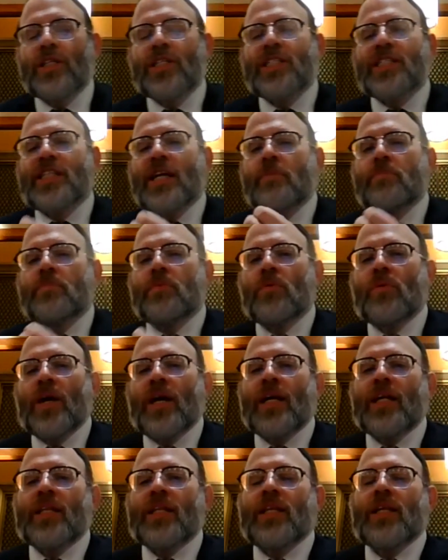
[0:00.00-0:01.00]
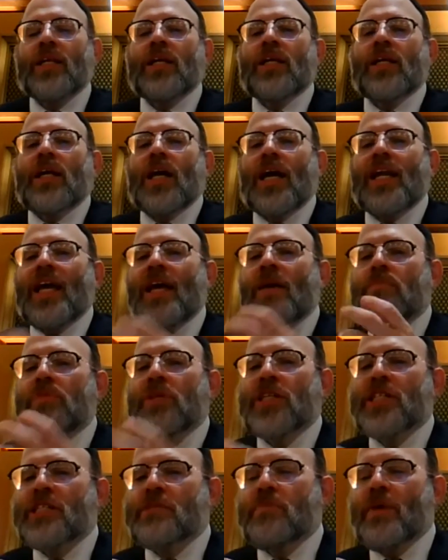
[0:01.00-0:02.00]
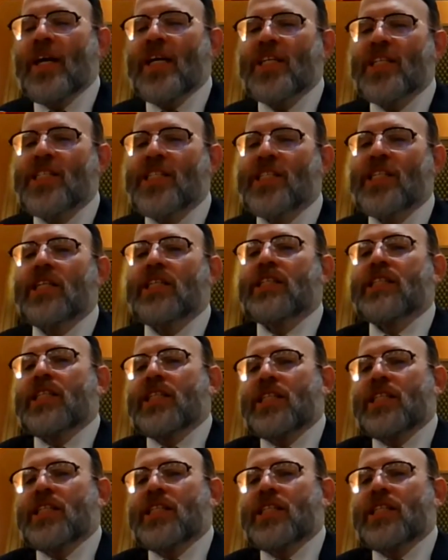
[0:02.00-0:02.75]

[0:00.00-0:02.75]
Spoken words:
to separate an empty space,